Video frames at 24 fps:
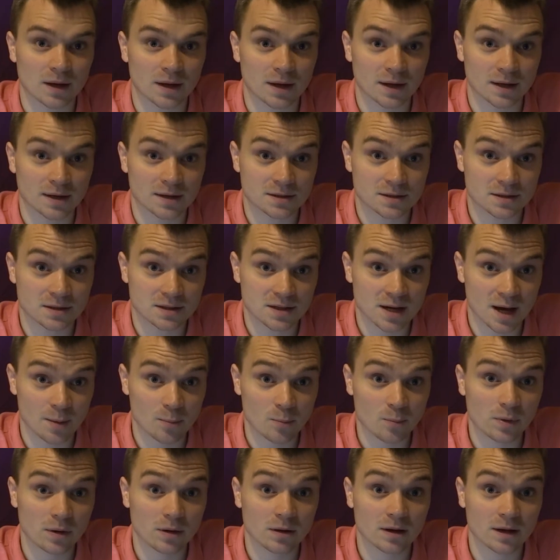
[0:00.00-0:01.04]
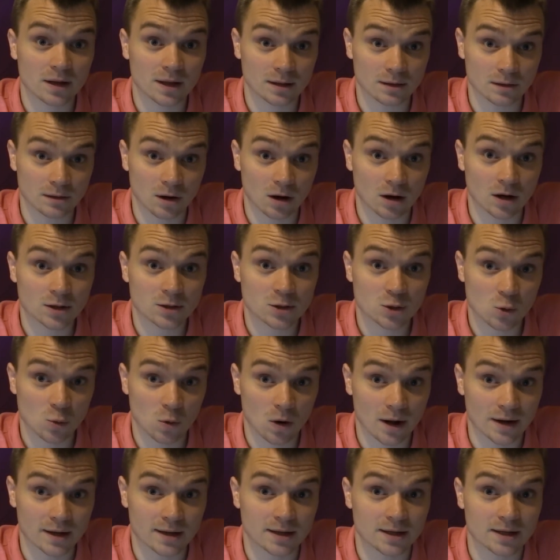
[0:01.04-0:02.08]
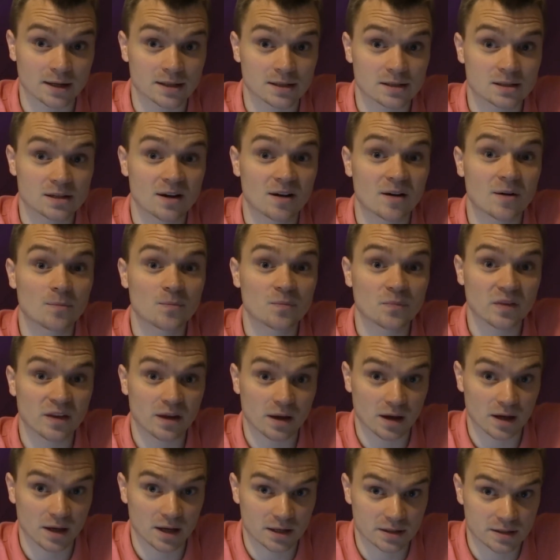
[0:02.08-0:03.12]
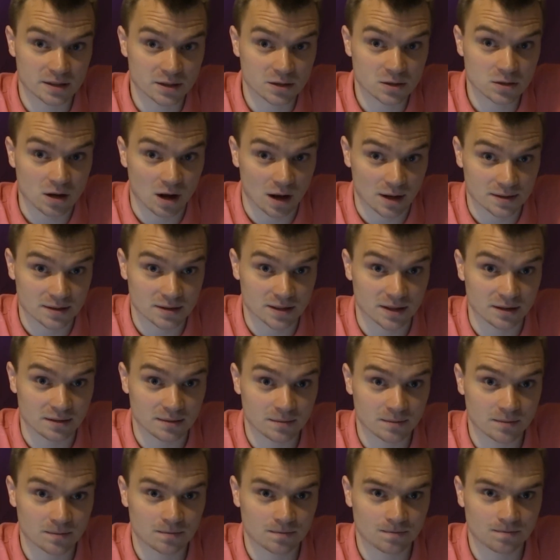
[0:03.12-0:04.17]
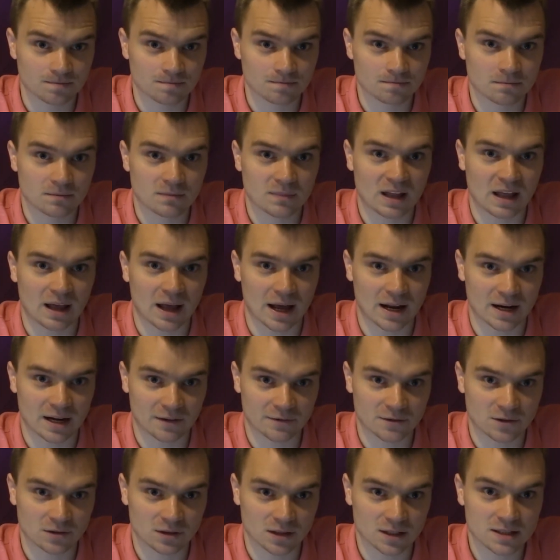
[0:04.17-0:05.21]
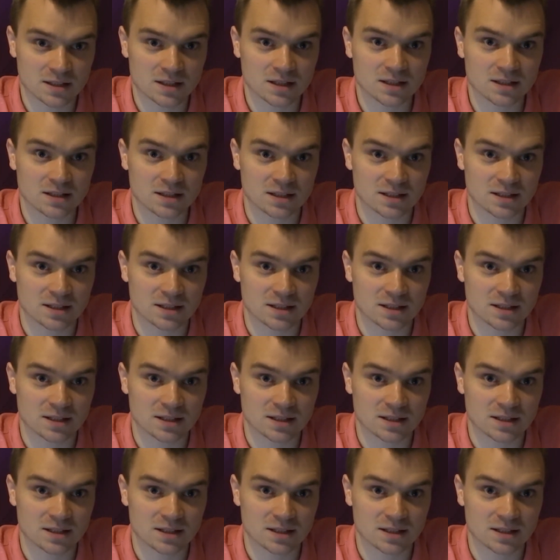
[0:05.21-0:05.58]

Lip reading: Extemp in large quantities is exhausting. And after listening to